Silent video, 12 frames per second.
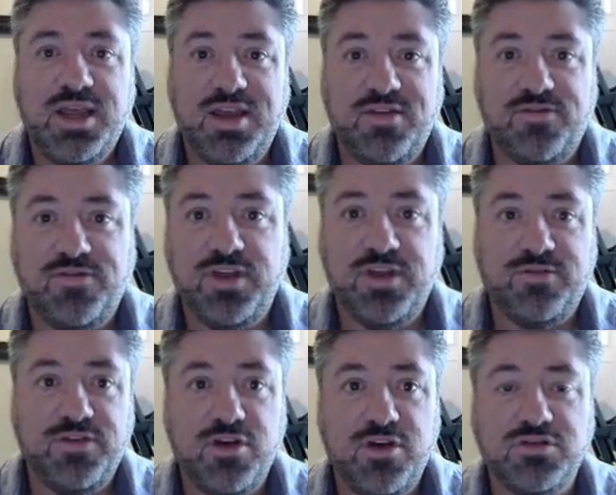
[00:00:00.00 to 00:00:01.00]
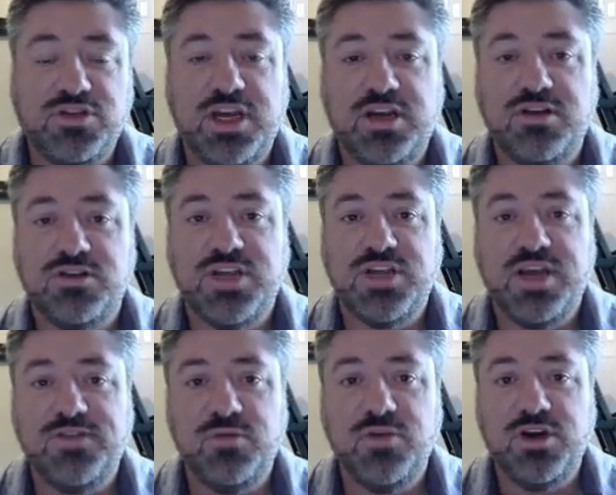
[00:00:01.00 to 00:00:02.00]
If you don't check your
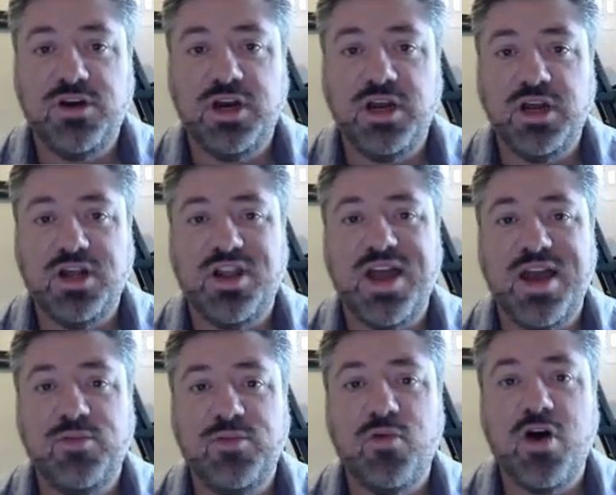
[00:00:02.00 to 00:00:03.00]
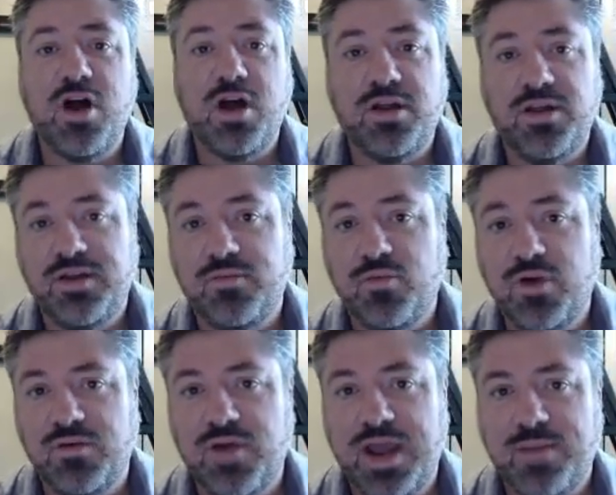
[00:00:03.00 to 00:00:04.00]
safety when you're going to climb the wall,
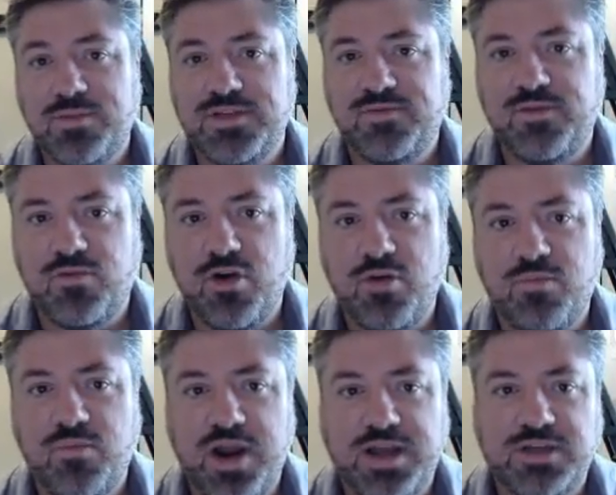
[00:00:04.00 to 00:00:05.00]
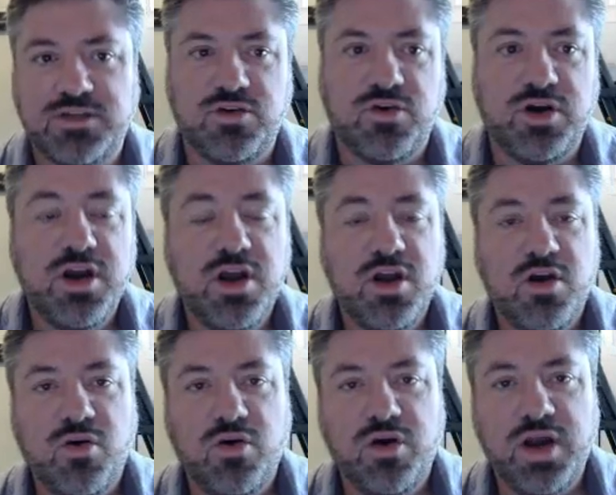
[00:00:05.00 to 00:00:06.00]
what happens if a rope breaks or
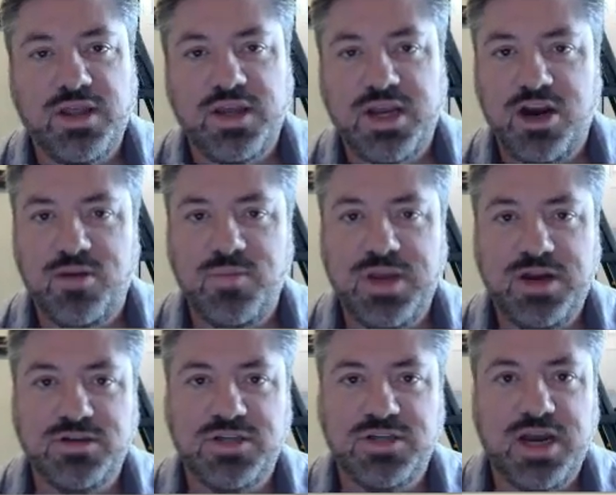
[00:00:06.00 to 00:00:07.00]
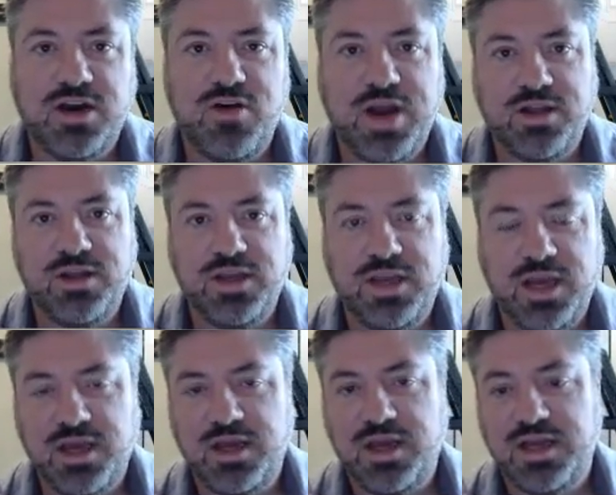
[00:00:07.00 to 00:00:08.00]
the carabiner is not correctly
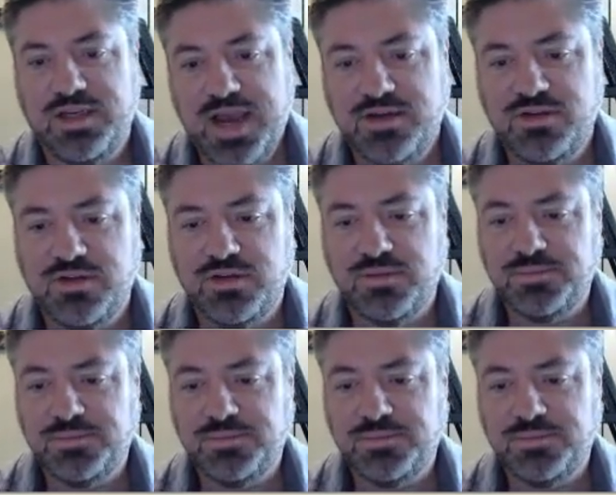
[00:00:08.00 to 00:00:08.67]
attached?